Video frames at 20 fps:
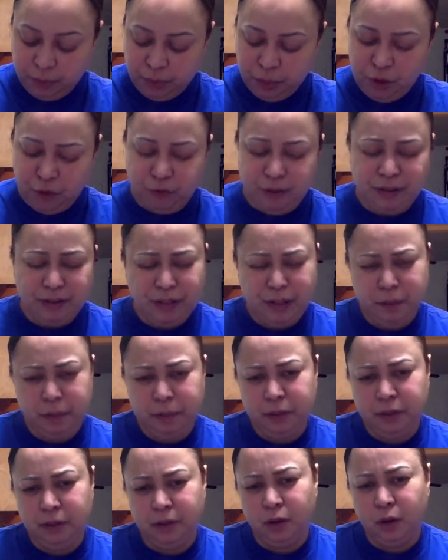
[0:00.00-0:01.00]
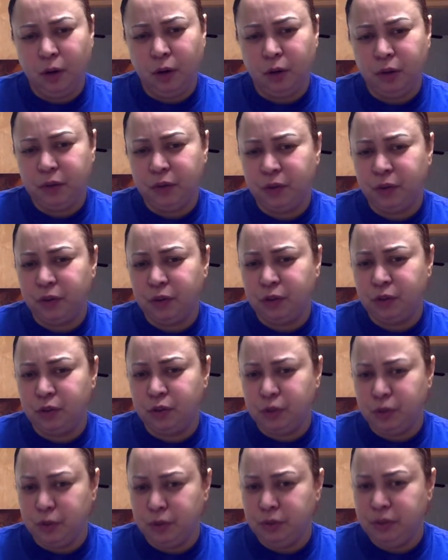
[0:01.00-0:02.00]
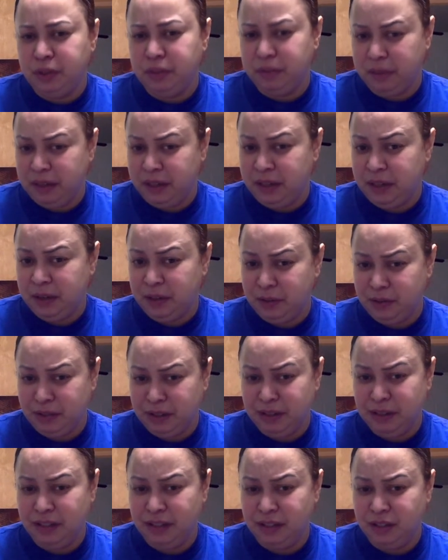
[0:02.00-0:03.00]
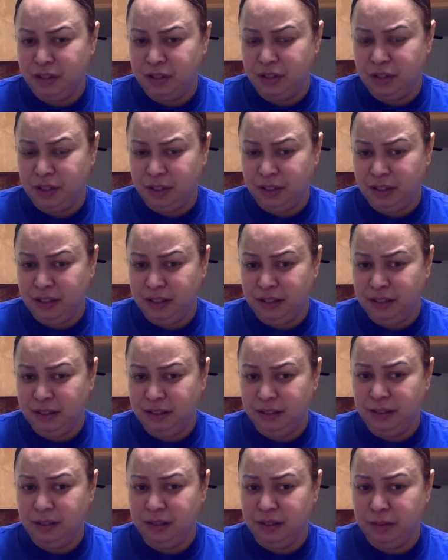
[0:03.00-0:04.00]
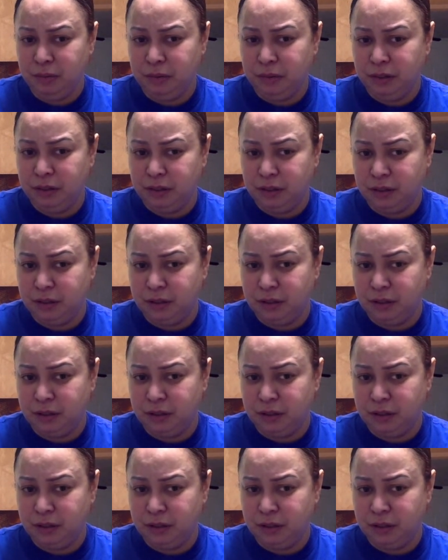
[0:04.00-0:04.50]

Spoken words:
the recipe called for stewed tomatoes and then chilies with,